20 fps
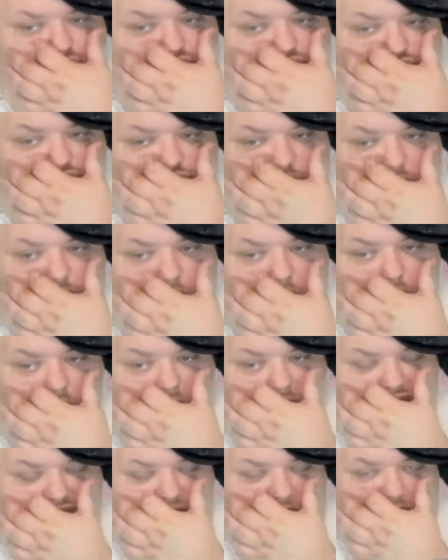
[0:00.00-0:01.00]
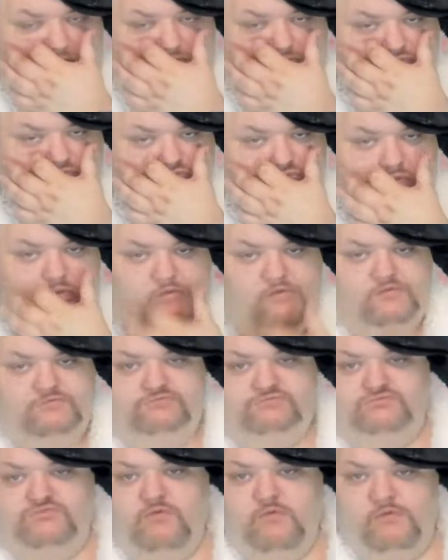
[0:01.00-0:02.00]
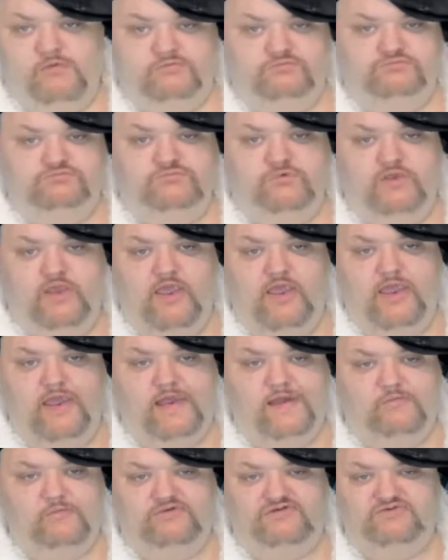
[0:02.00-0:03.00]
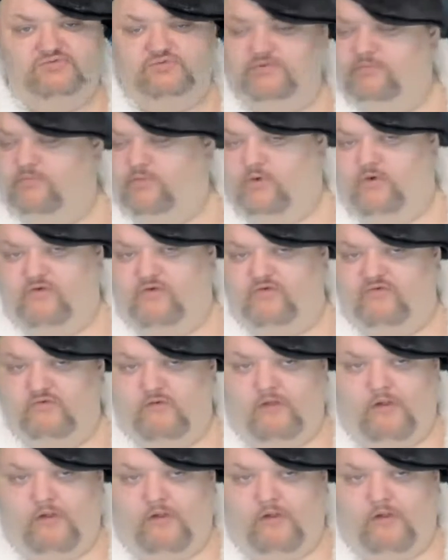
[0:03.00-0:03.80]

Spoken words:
Sweet boys. Yeah, we sweet boys.